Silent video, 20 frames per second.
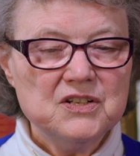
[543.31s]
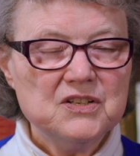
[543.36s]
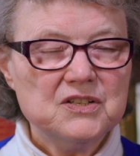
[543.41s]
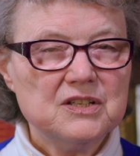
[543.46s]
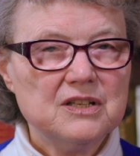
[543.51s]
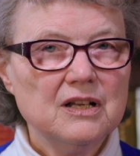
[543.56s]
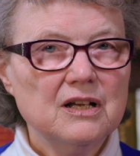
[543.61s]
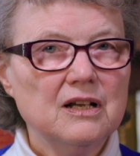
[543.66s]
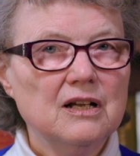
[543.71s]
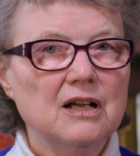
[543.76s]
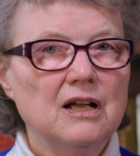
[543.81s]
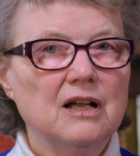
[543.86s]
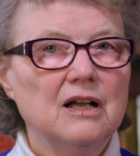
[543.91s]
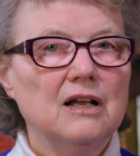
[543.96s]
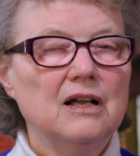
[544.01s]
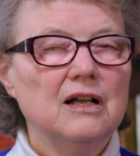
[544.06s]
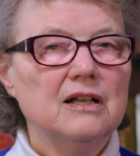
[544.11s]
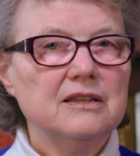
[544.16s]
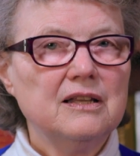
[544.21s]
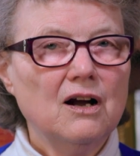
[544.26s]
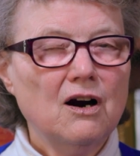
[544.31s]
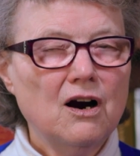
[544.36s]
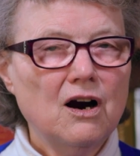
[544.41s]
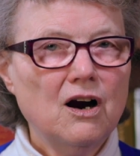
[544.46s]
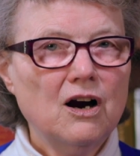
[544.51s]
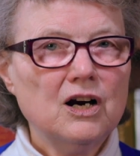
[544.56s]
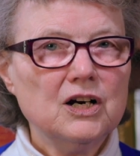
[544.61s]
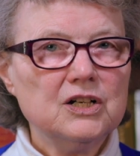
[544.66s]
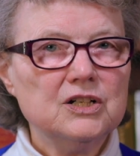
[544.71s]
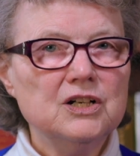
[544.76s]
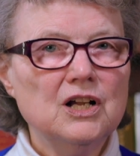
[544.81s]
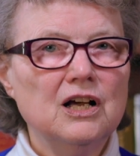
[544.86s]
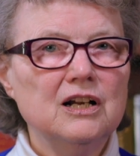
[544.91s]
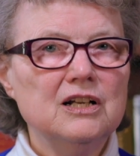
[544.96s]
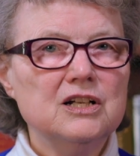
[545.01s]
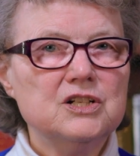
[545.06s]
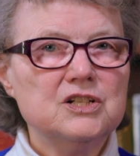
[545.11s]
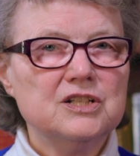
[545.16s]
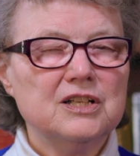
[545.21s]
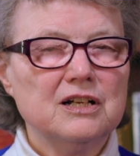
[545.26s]
is the heart
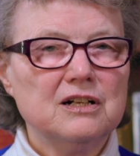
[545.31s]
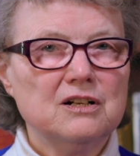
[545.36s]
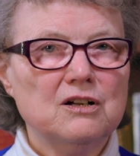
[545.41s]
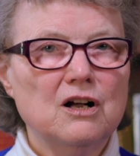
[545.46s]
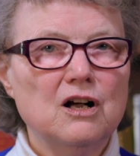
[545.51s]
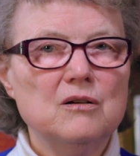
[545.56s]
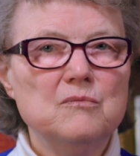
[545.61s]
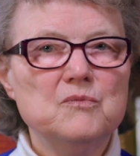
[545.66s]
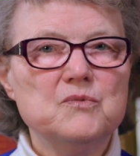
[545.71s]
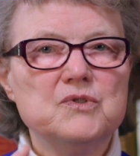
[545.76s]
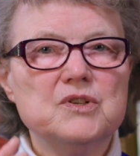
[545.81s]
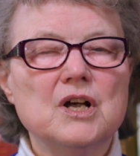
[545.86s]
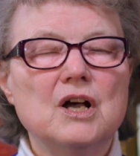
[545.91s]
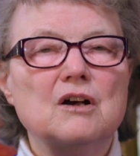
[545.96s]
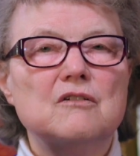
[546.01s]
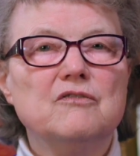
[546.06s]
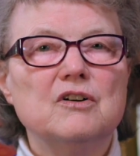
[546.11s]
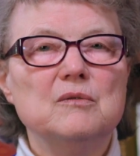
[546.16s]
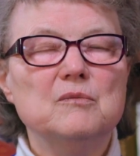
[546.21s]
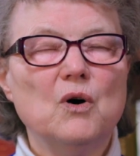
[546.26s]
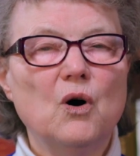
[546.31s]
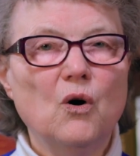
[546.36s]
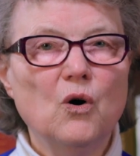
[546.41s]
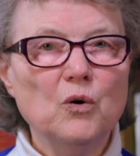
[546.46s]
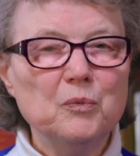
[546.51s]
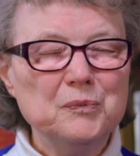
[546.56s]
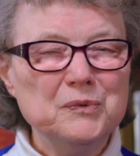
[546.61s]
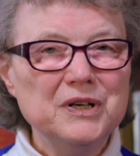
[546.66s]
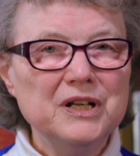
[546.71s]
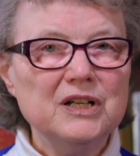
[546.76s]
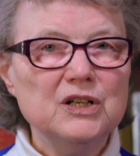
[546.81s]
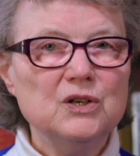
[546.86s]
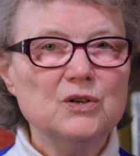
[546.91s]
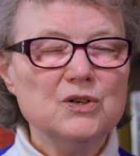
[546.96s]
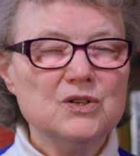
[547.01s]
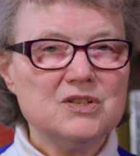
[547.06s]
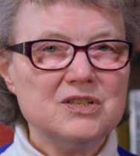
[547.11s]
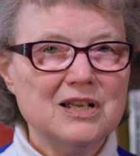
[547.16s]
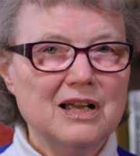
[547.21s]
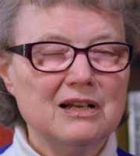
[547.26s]
knowledge that comes from opening
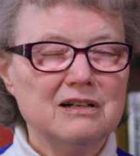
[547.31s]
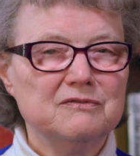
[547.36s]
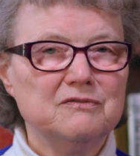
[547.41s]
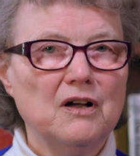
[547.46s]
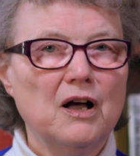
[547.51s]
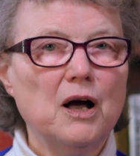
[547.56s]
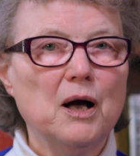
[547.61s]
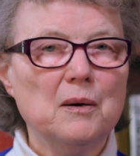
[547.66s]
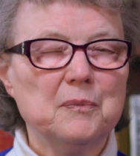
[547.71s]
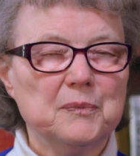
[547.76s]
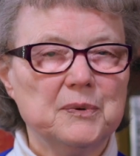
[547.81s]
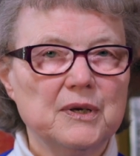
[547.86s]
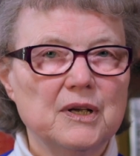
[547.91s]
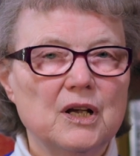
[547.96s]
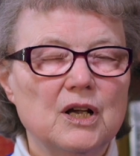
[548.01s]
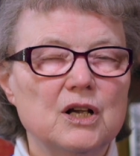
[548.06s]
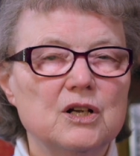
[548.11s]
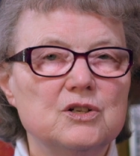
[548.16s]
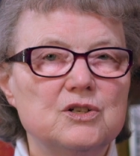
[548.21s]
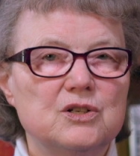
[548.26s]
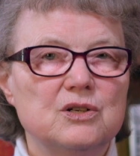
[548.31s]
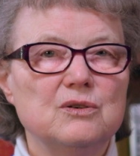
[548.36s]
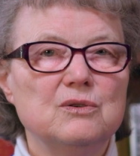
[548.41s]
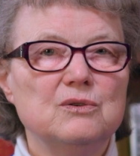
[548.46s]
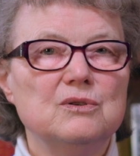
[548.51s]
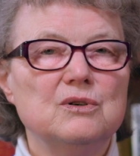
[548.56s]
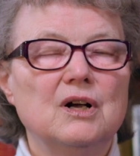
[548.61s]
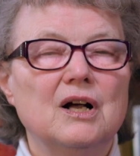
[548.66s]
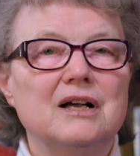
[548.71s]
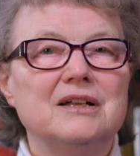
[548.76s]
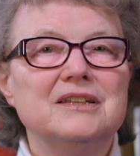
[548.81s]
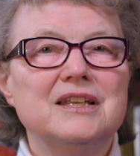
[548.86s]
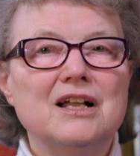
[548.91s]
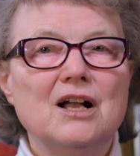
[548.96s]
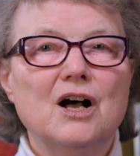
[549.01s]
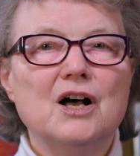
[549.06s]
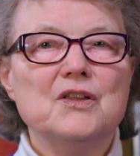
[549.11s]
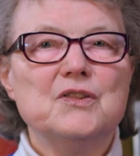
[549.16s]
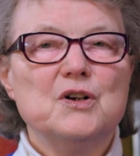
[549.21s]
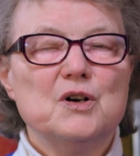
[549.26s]
yourself up to the
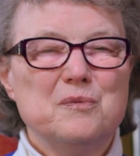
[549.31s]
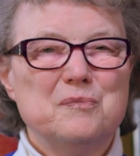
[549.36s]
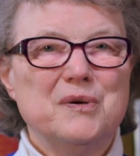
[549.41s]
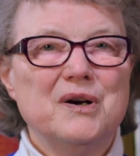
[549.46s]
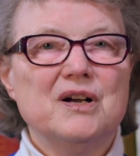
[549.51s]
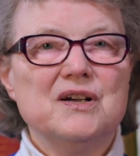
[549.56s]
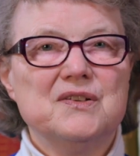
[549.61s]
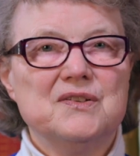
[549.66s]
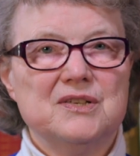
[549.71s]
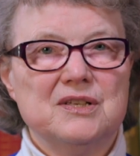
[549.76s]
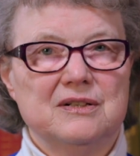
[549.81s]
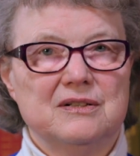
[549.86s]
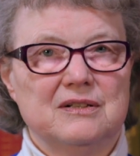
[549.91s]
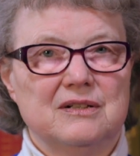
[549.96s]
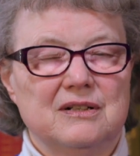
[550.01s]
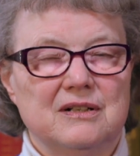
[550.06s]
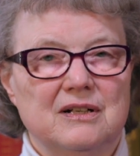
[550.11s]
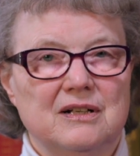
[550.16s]
other person.